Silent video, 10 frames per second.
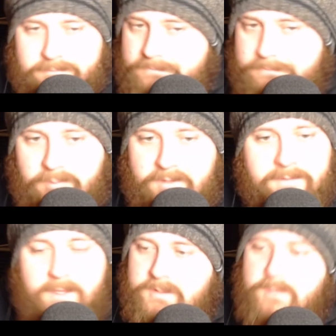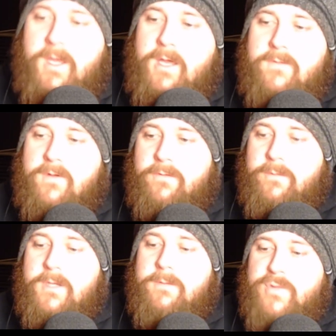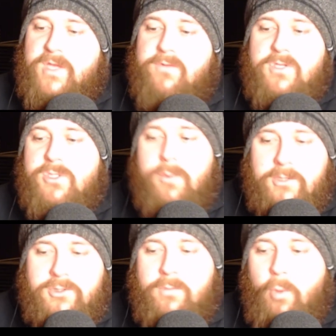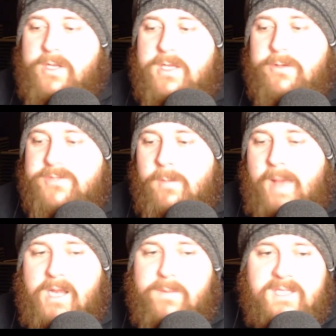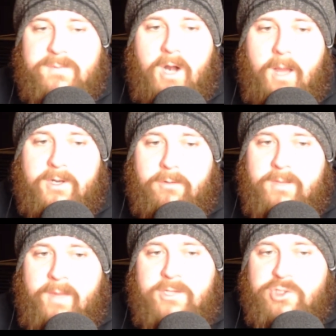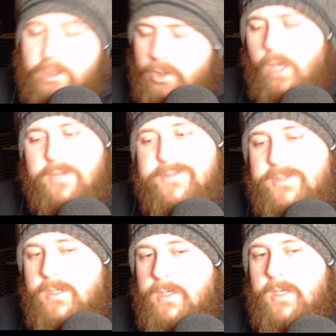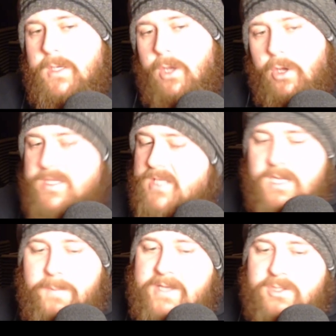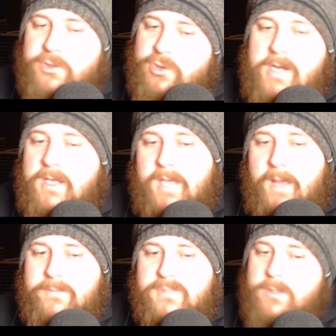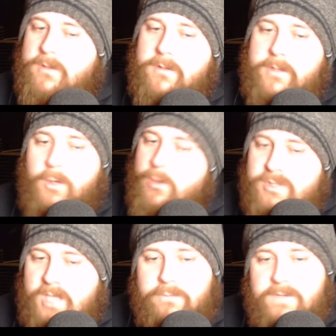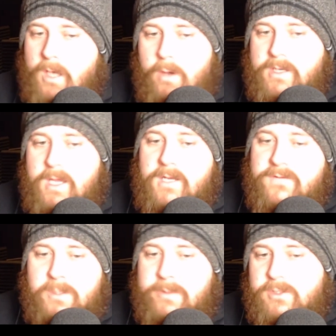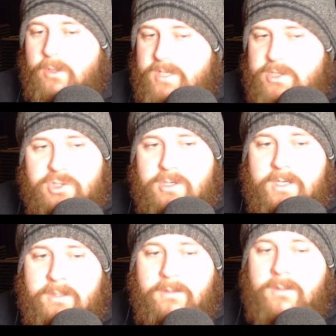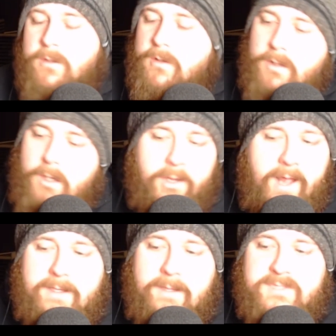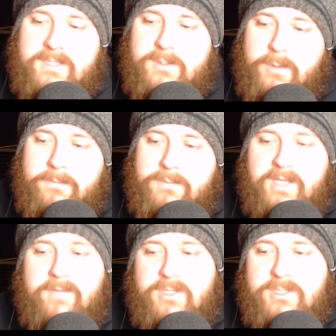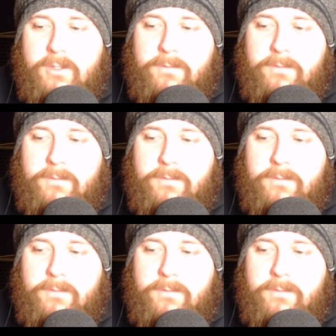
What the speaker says: Pathetic behavior from you. Thank you for the 200. What are the odds O'Malley beats Marab in a rematch? Good odds. Honestly, depends on training camps and, you know, who's healthy going in, if someone's got an injury. A lot of that comes into it. Thank you for the 2.